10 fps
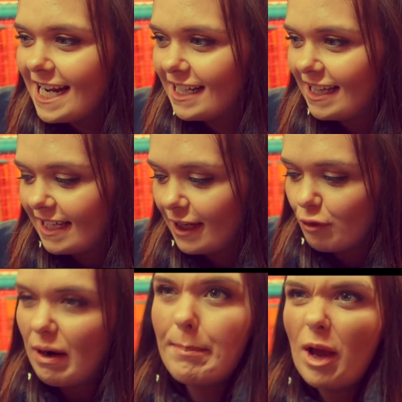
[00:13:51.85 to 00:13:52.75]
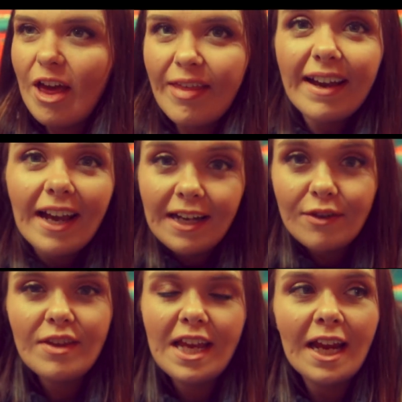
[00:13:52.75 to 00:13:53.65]
and like a grabber, that kind
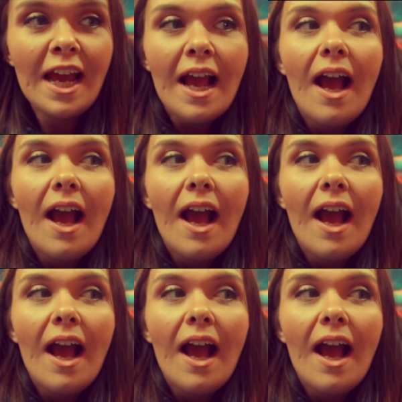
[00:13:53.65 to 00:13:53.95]
of thing.